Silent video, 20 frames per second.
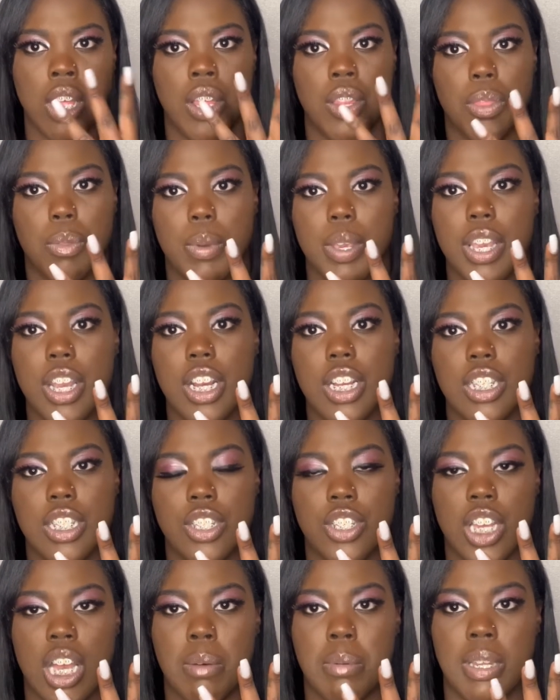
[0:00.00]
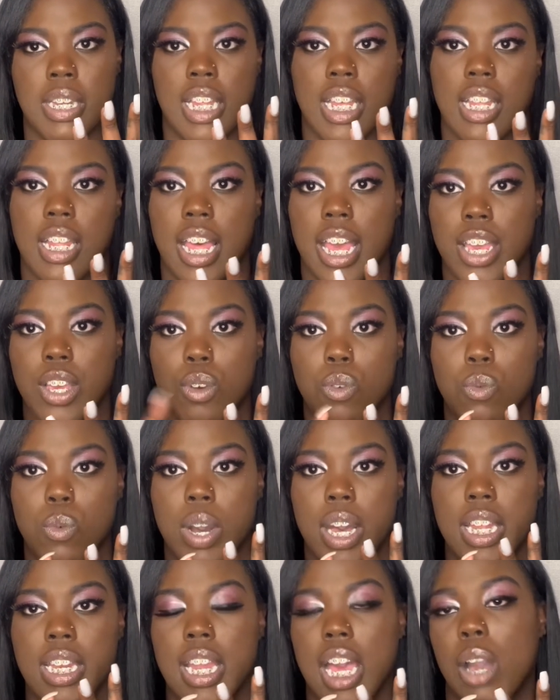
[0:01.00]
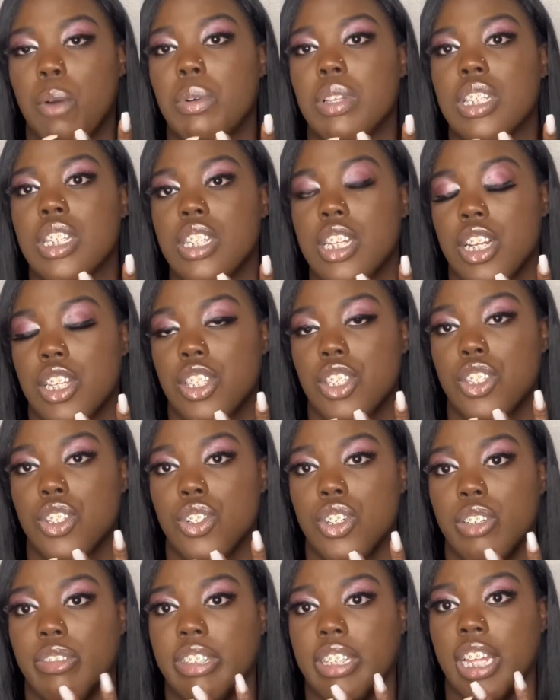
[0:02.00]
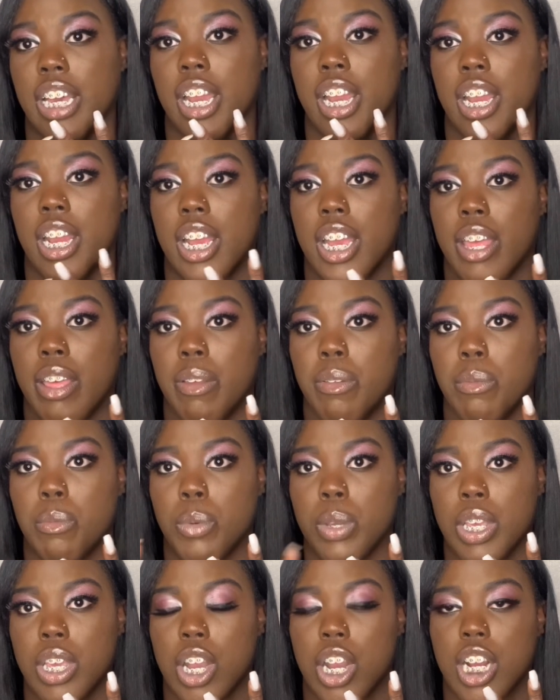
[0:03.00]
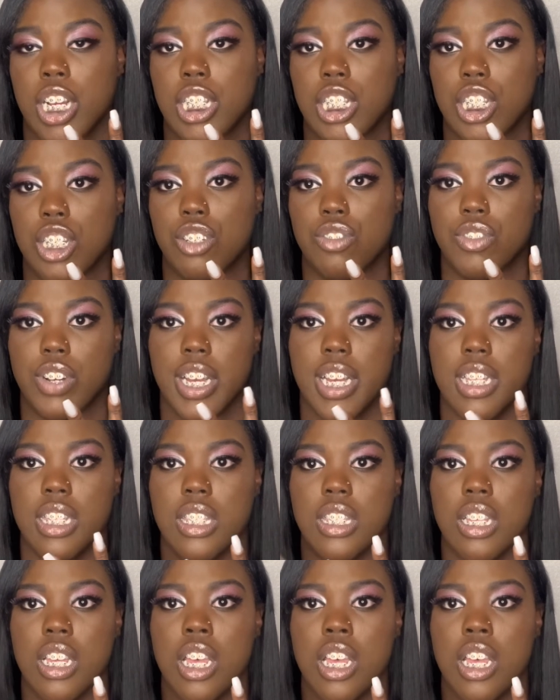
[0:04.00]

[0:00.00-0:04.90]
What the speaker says: 3 girls at the job I did like. 1, I went to nursing school with her and we are still friends.